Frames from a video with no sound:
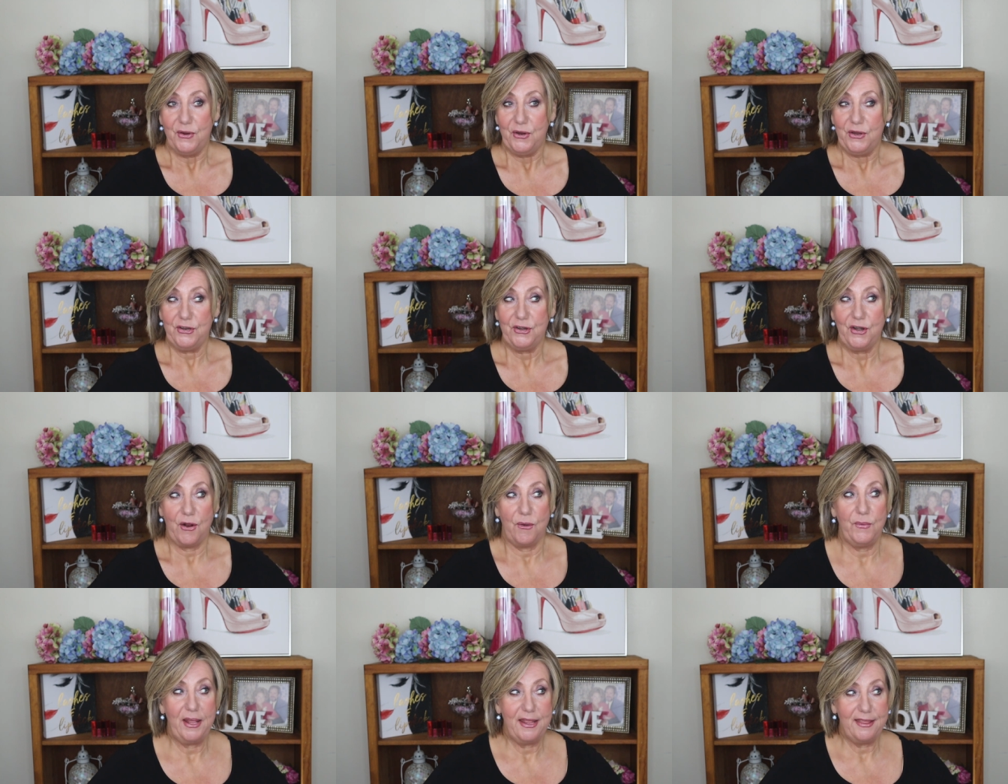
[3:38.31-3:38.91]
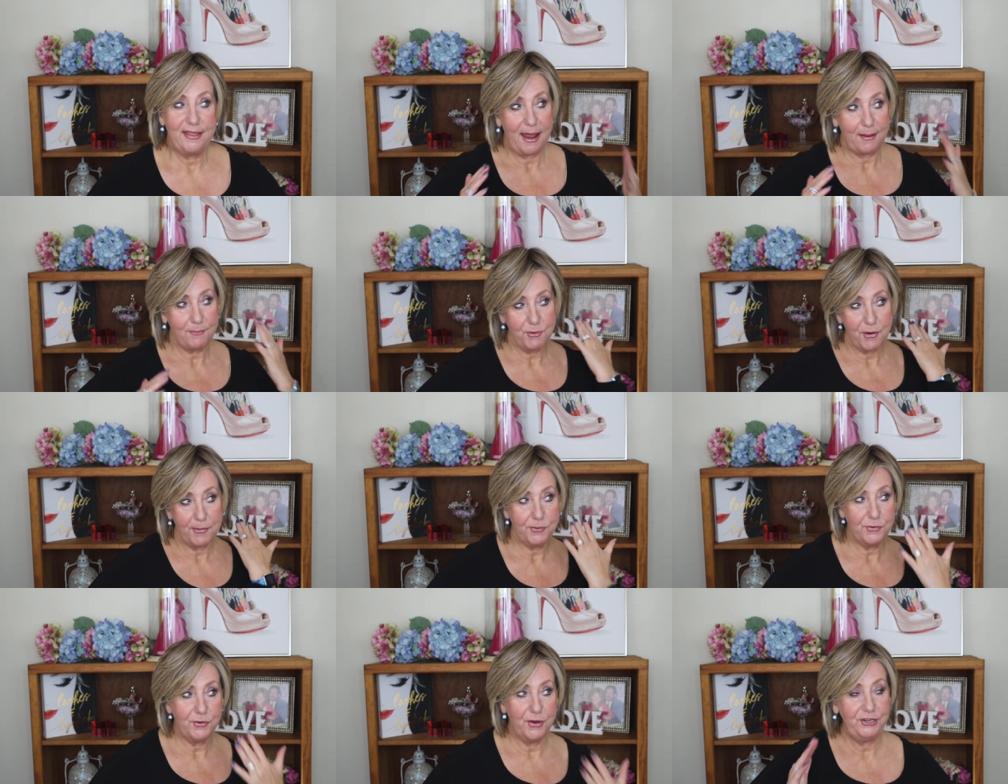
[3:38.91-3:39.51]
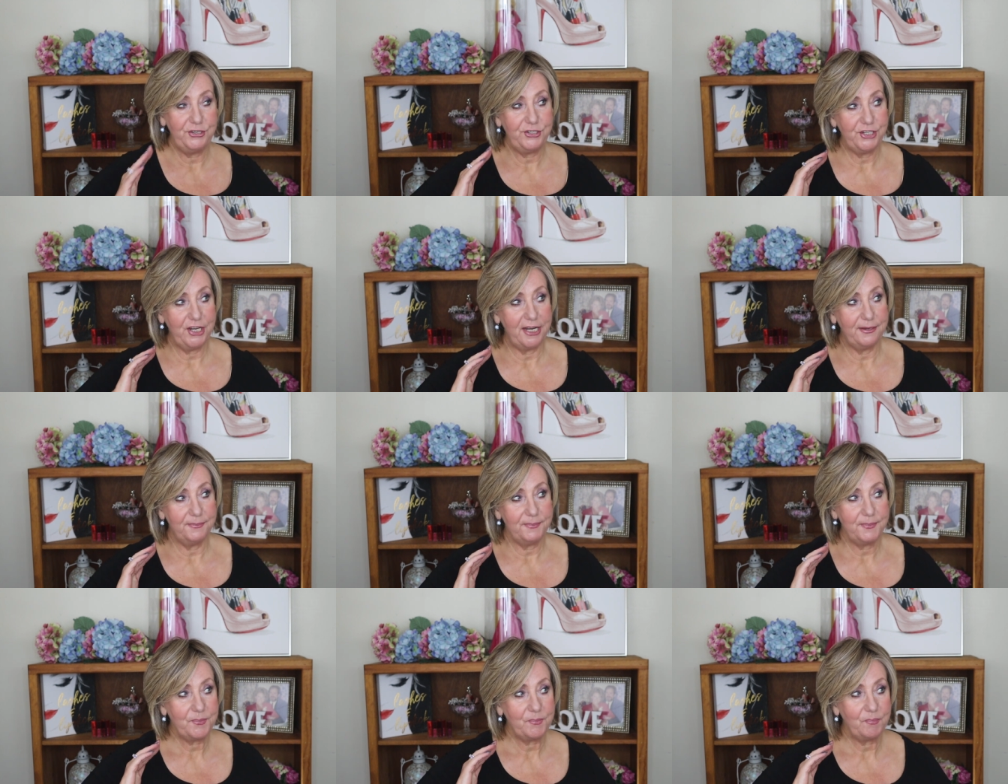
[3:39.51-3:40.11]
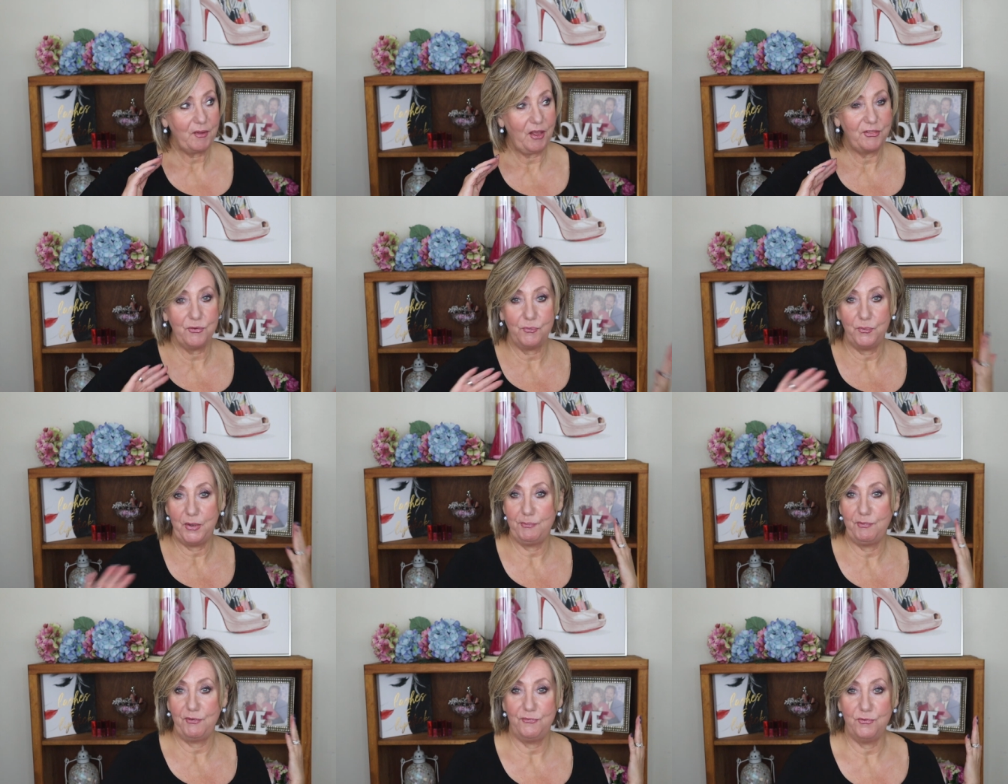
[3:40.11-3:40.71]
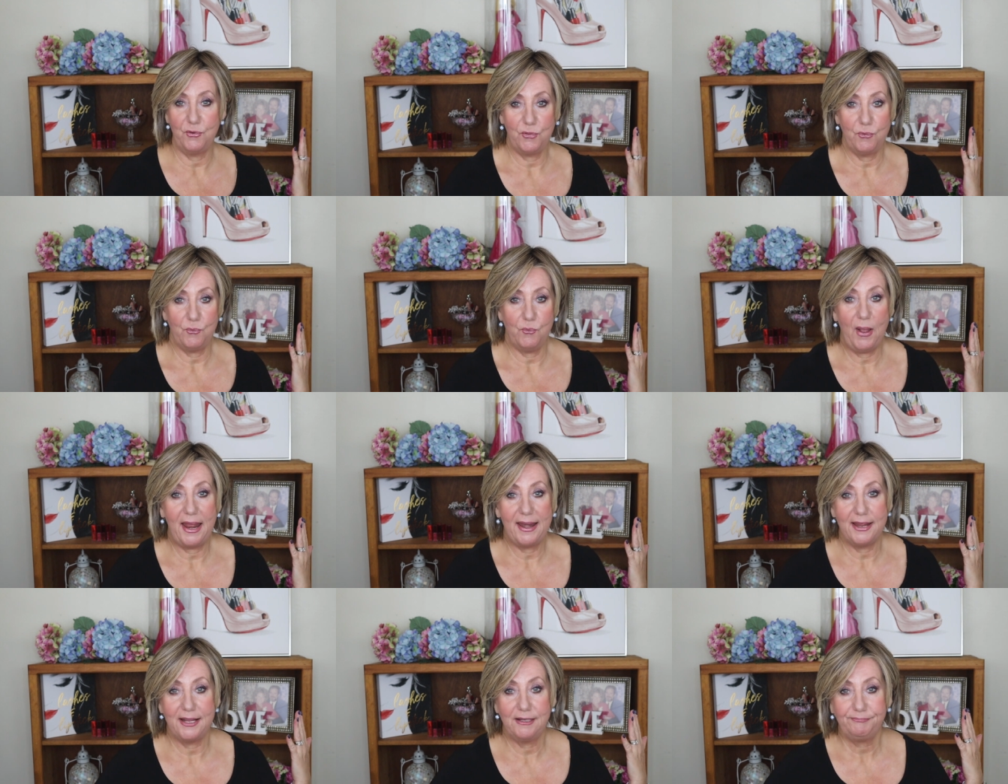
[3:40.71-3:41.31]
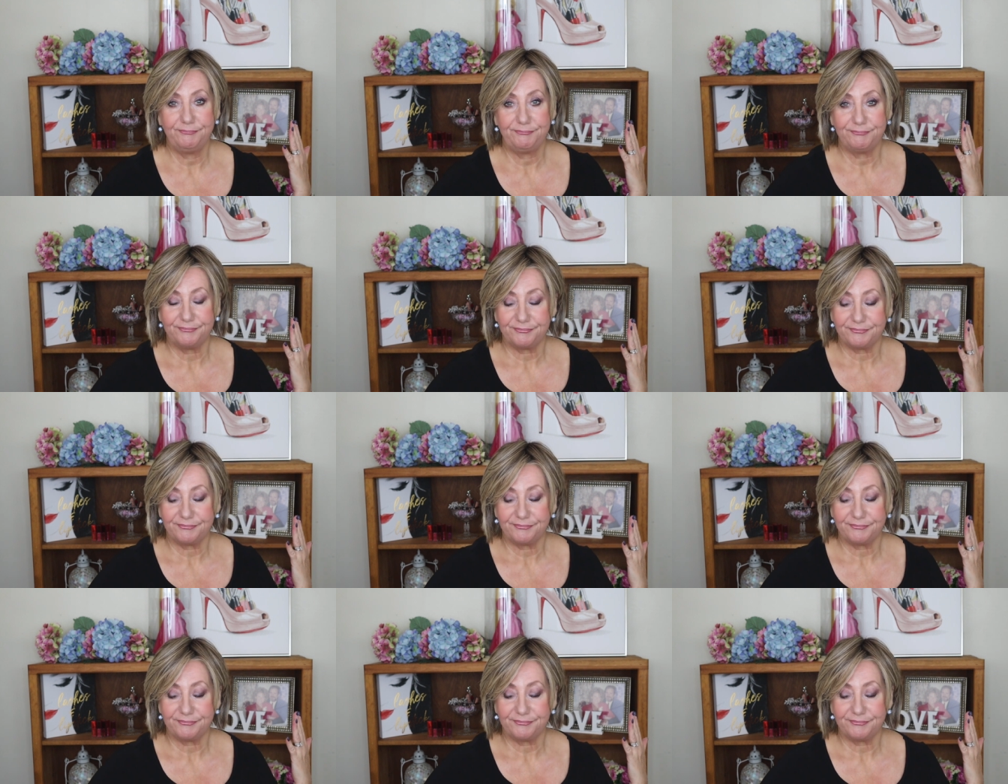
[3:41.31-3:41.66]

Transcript: you know, in that preparation the week before the wedding,